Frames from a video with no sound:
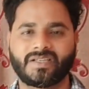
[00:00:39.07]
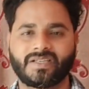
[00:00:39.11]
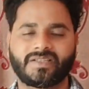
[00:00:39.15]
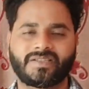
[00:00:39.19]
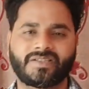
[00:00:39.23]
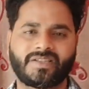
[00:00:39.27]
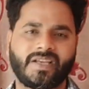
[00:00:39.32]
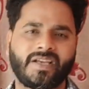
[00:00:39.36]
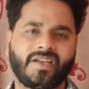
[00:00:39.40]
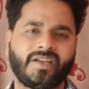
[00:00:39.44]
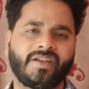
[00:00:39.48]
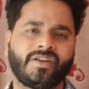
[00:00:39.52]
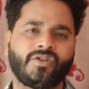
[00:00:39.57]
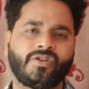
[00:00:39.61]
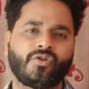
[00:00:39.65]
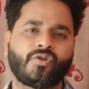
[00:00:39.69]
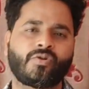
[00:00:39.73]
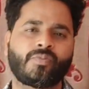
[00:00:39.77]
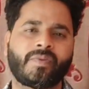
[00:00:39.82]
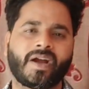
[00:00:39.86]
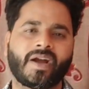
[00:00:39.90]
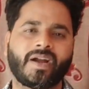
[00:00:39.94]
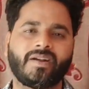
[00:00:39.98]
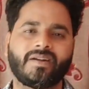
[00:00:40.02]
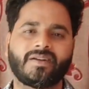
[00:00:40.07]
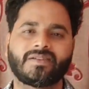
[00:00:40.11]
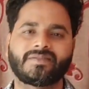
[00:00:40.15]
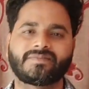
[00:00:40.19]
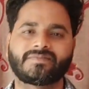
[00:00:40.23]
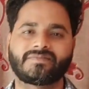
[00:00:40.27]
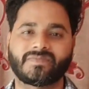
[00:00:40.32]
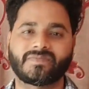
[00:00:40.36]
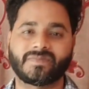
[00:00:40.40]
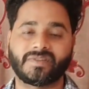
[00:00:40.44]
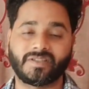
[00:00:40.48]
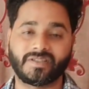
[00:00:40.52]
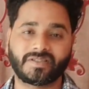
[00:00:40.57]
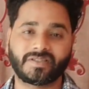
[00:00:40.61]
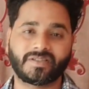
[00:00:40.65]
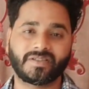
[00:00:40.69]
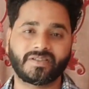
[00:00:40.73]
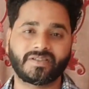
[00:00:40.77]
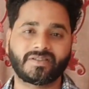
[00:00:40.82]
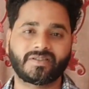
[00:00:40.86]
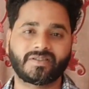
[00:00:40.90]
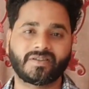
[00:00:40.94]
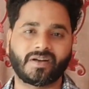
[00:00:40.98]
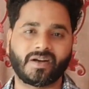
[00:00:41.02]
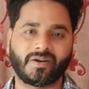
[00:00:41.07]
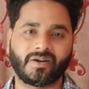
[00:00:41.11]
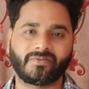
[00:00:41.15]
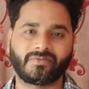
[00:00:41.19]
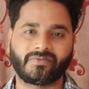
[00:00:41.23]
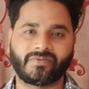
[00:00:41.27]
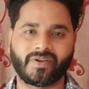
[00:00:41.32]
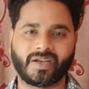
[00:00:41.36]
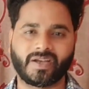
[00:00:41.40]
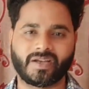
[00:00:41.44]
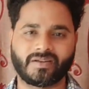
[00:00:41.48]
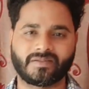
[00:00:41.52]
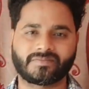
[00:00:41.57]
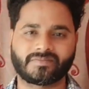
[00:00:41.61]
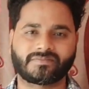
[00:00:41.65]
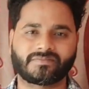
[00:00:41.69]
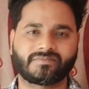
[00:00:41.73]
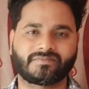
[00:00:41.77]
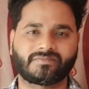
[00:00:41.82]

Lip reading: say in your mind, this is a fan.